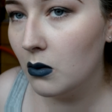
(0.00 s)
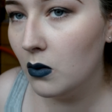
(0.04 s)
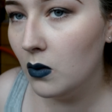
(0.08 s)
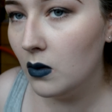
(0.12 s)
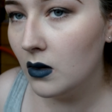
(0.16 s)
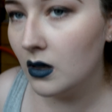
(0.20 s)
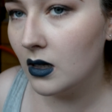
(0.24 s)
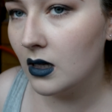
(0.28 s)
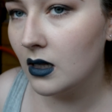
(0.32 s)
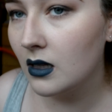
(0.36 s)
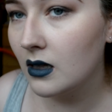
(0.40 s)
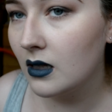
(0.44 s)
Ooh,
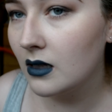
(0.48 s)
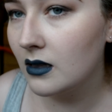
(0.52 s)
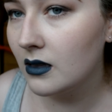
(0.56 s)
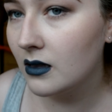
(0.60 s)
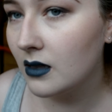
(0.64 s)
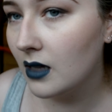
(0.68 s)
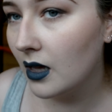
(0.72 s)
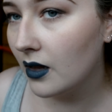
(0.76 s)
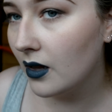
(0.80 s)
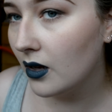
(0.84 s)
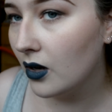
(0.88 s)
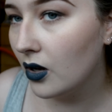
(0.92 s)
this is
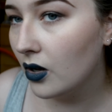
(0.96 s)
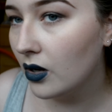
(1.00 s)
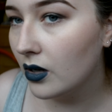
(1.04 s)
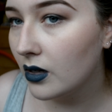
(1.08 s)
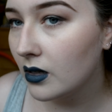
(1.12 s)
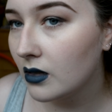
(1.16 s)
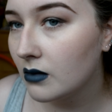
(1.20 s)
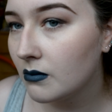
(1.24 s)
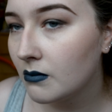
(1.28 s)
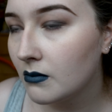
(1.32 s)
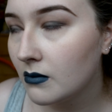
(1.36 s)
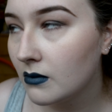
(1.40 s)
how the
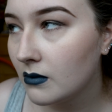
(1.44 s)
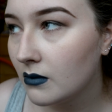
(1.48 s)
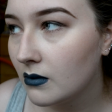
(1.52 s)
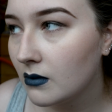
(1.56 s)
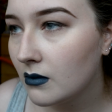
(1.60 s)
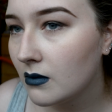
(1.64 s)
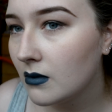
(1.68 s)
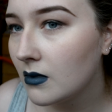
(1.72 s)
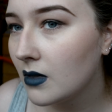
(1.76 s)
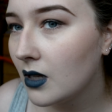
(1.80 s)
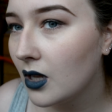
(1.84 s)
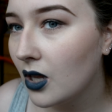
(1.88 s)
look
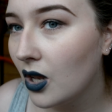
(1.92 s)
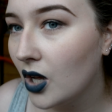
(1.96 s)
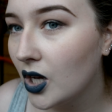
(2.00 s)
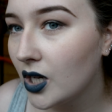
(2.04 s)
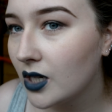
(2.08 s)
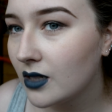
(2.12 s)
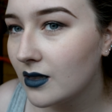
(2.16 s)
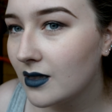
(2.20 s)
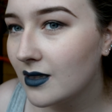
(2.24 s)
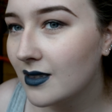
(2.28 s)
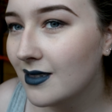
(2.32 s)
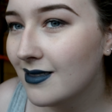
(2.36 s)

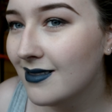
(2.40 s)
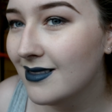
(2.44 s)
looks